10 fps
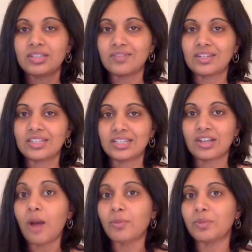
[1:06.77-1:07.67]
definitely
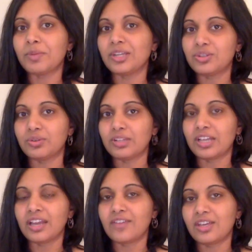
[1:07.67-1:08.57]
complement your
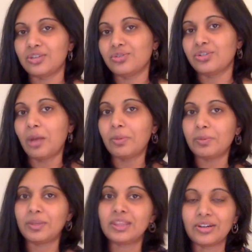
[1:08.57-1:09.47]
life and you should
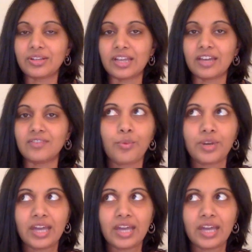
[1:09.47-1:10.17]
complement their life.